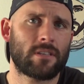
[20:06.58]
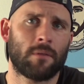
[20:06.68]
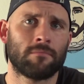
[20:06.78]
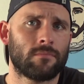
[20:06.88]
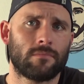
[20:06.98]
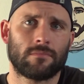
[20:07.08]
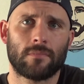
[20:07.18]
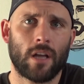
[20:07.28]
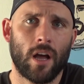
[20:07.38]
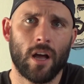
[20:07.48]
something.
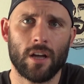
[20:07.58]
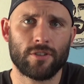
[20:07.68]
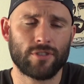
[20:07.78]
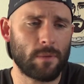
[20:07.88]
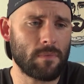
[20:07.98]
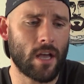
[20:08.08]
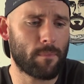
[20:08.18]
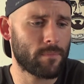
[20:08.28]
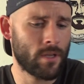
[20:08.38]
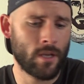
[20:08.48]
Just hit me
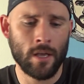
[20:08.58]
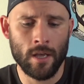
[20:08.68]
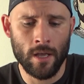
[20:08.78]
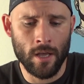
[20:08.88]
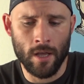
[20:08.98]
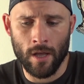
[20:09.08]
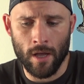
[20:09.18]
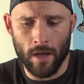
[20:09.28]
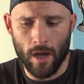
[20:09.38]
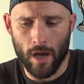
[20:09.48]
up.
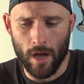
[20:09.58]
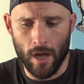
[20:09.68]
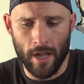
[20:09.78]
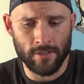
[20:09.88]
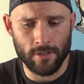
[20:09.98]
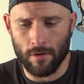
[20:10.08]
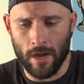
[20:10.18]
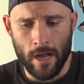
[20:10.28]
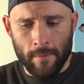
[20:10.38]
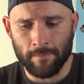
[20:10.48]

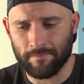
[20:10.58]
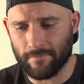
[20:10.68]
Instagram,